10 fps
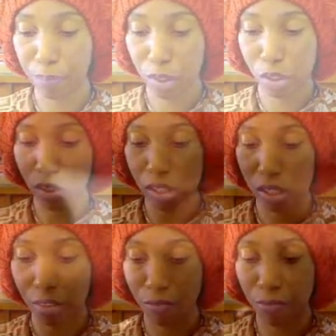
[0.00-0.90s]
So this is
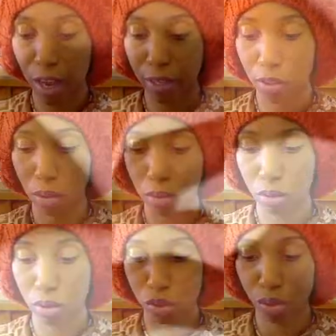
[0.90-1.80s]
a final
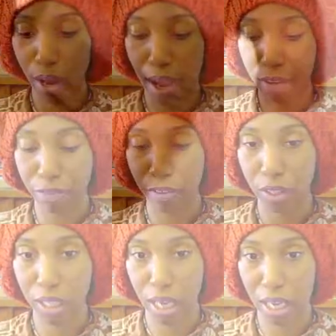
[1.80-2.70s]
draft
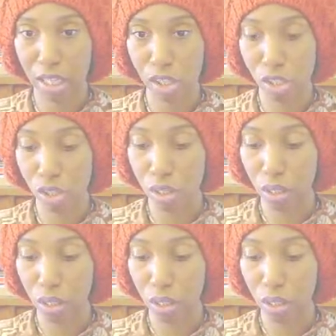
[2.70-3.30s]
gauge.